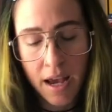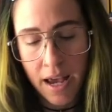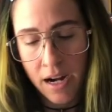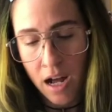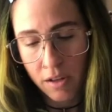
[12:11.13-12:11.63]

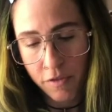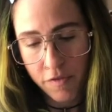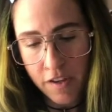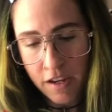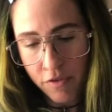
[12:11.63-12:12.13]
And I'll
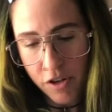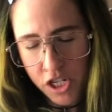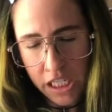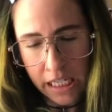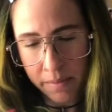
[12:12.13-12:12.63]

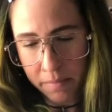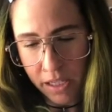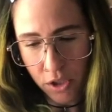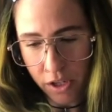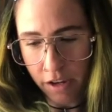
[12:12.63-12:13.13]
feverishly
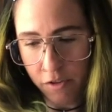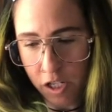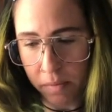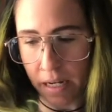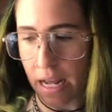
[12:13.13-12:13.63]
be looking for
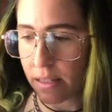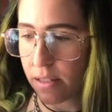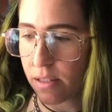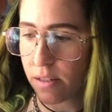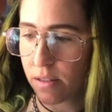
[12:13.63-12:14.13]
split
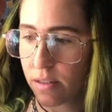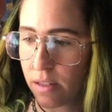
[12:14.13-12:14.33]
ends.